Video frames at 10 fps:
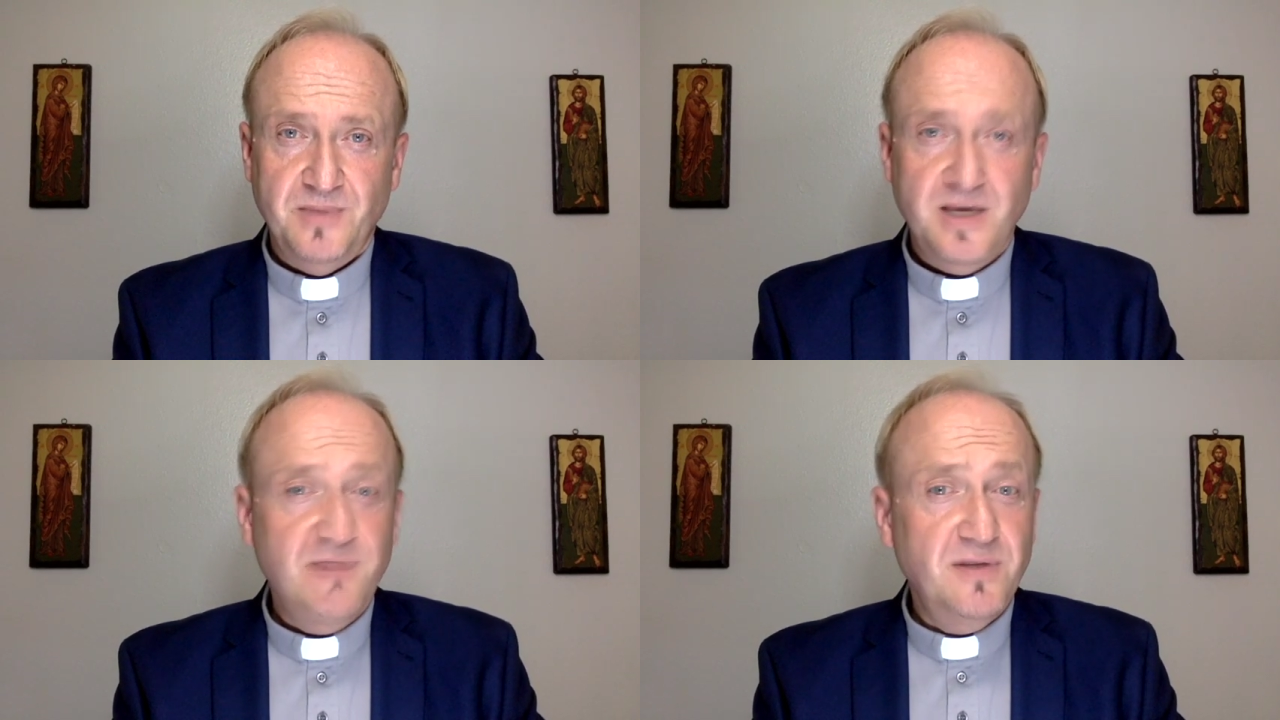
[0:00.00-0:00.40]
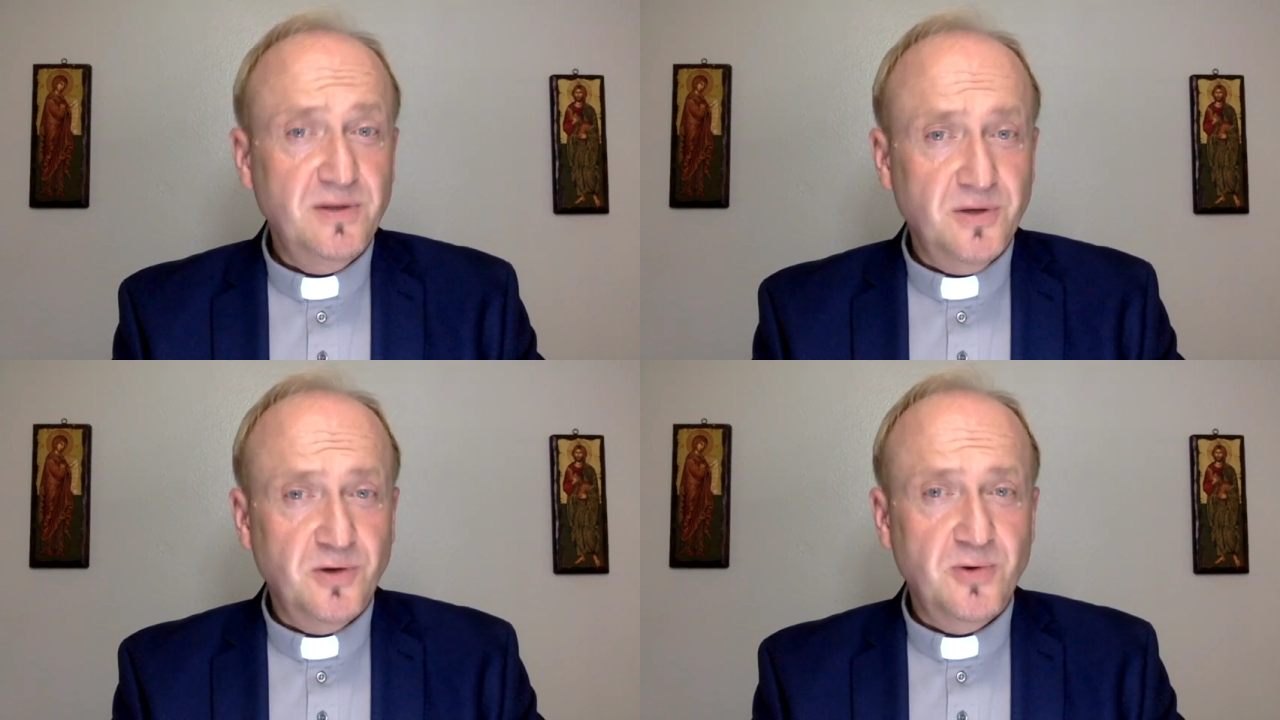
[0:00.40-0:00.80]
even
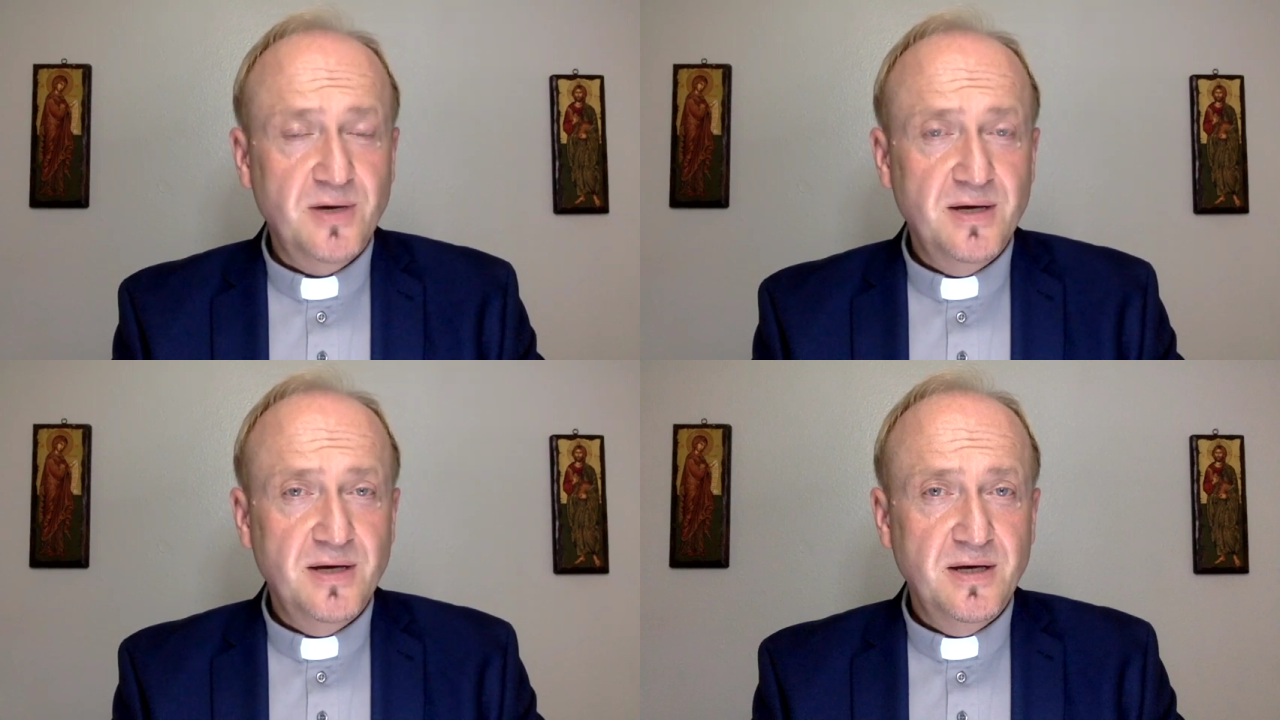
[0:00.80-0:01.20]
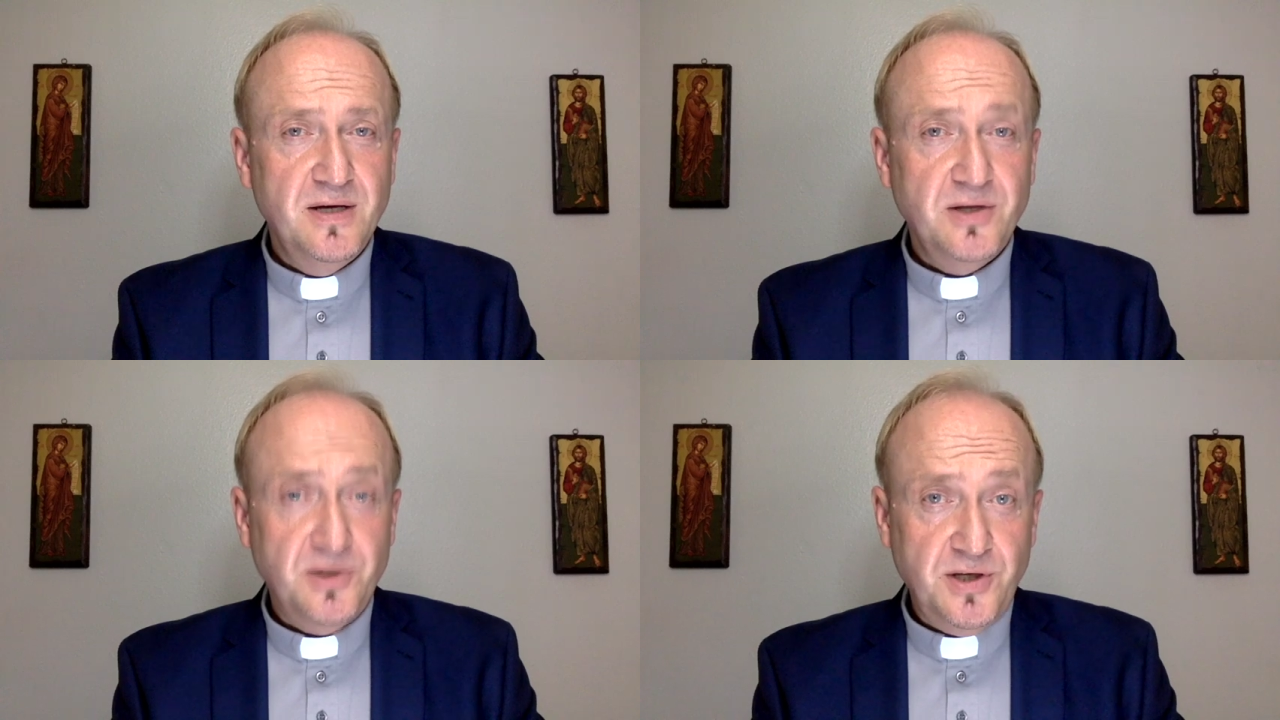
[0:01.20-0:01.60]
though
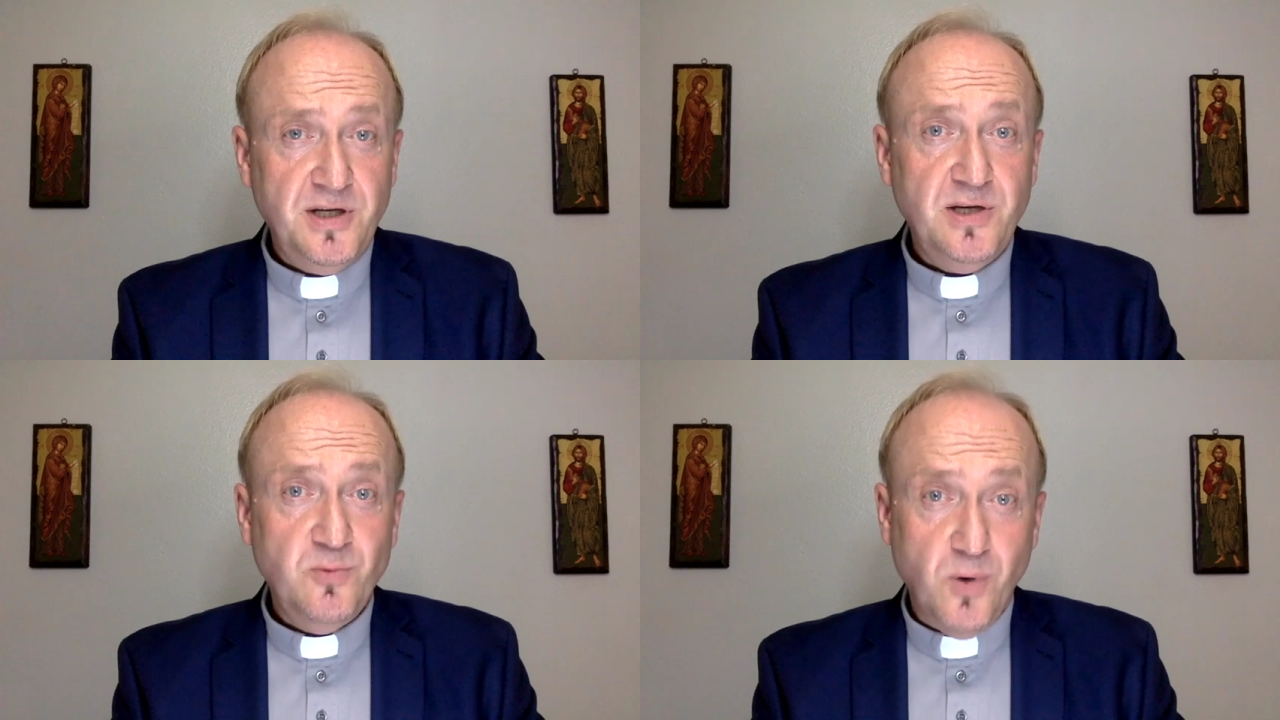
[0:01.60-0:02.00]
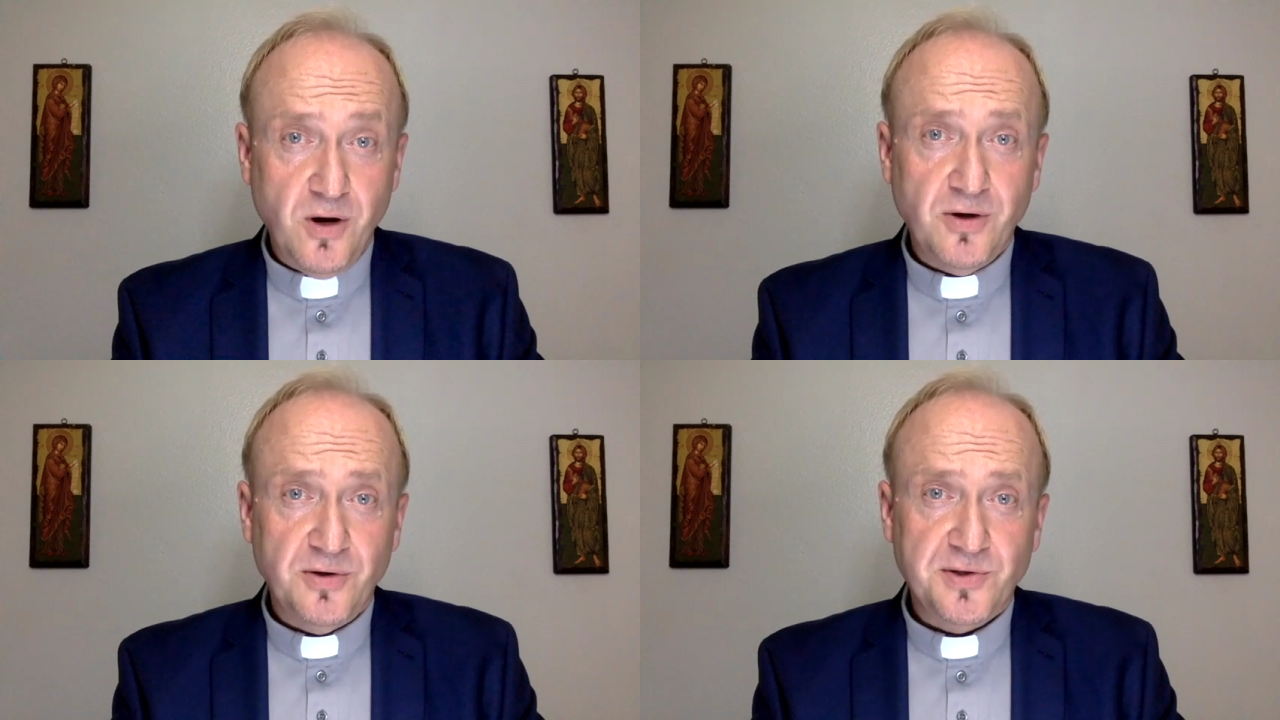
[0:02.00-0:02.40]
she
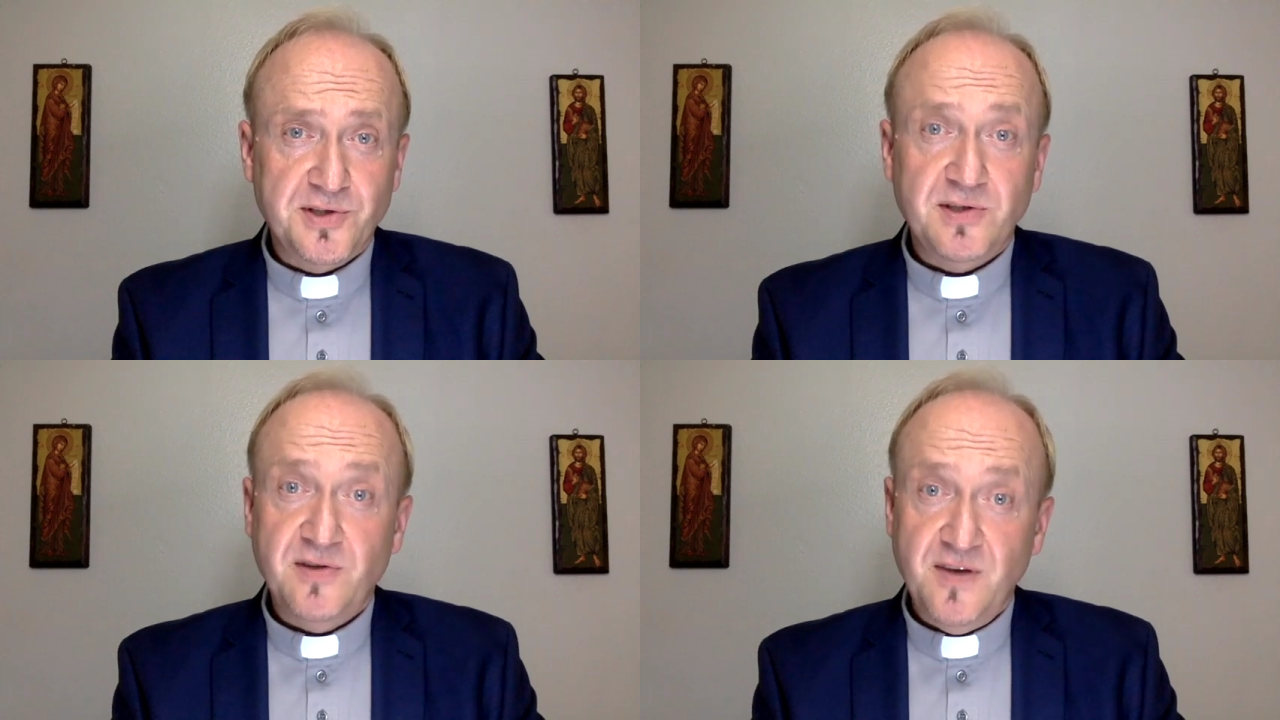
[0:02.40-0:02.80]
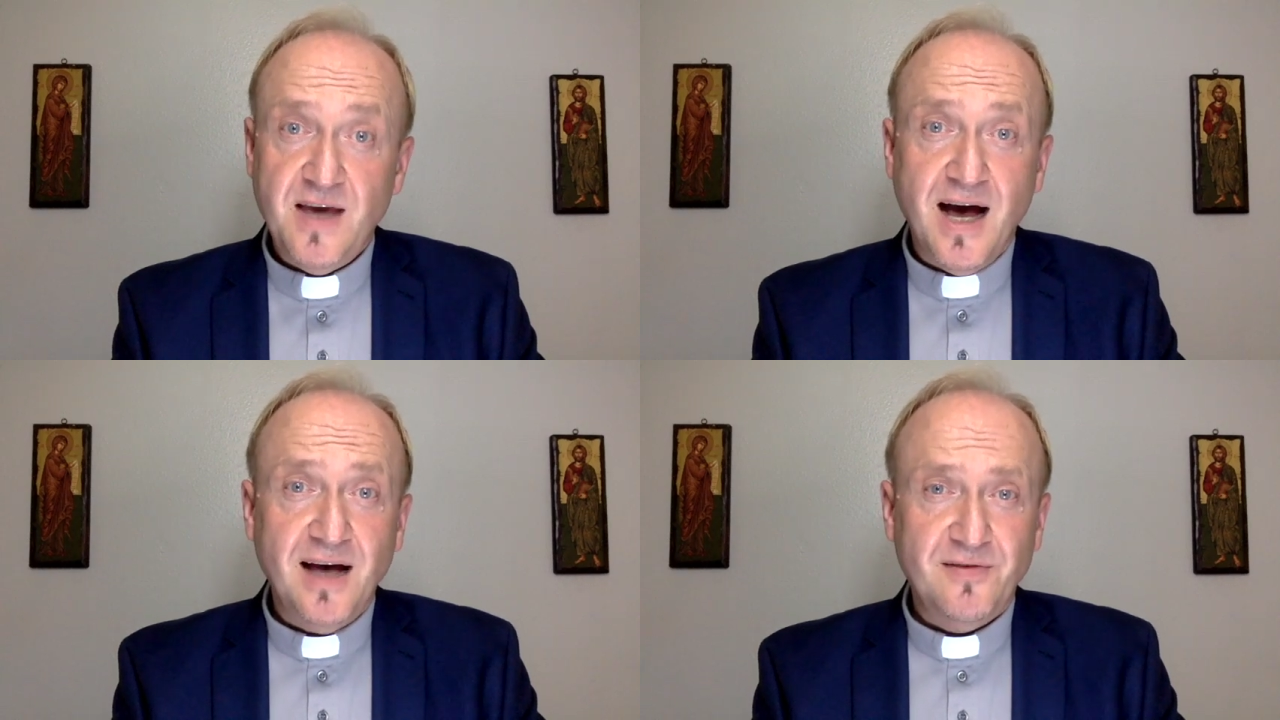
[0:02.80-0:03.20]
was the
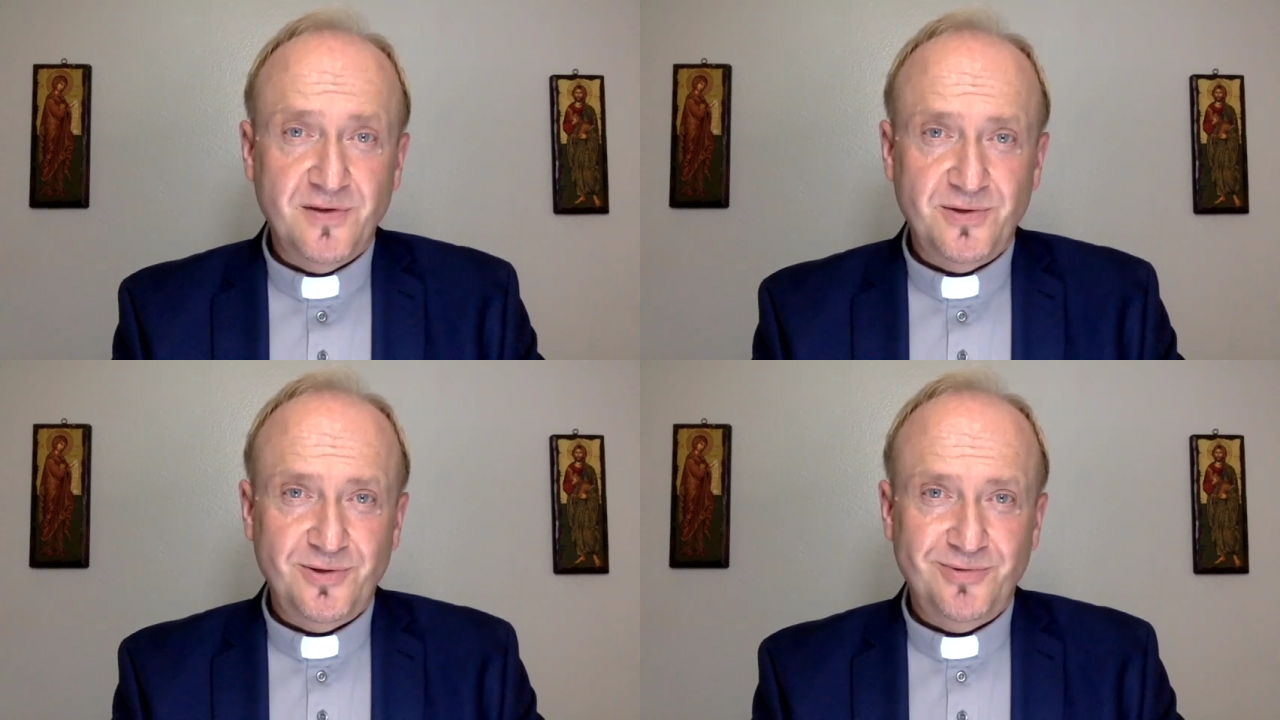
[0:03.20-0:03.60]
other.